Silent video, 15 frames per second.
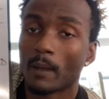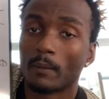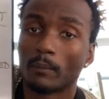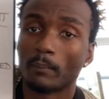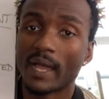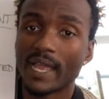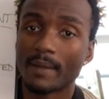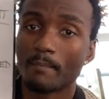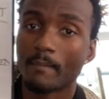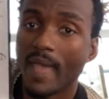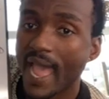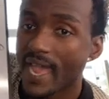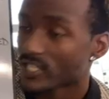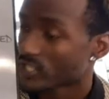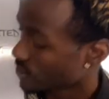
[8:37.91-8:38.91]
By
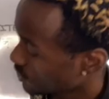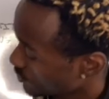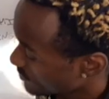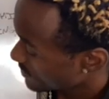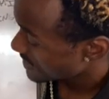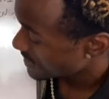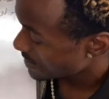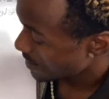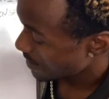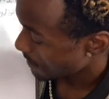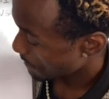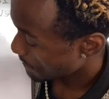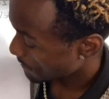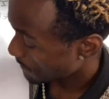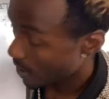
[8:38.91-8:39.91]
mastering
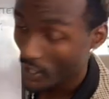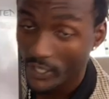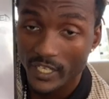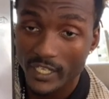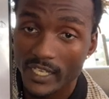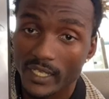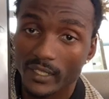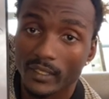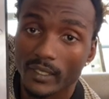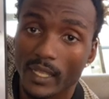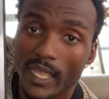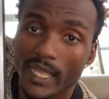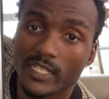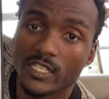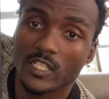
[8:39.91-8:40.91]
marketing
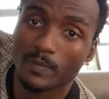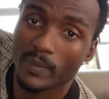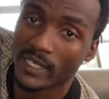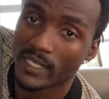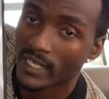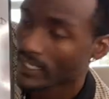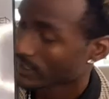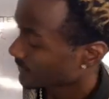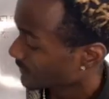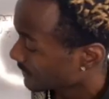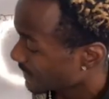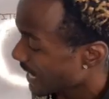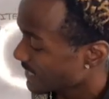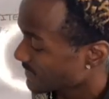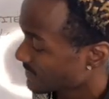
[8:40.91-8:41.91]
and spending the
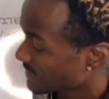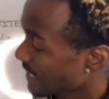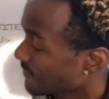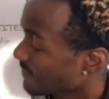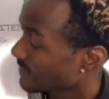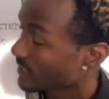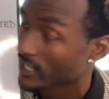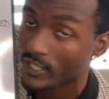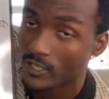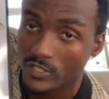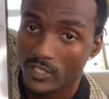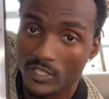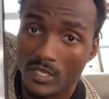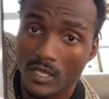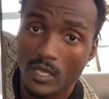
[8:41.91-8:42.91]
last 7
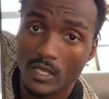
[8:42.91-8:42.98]
years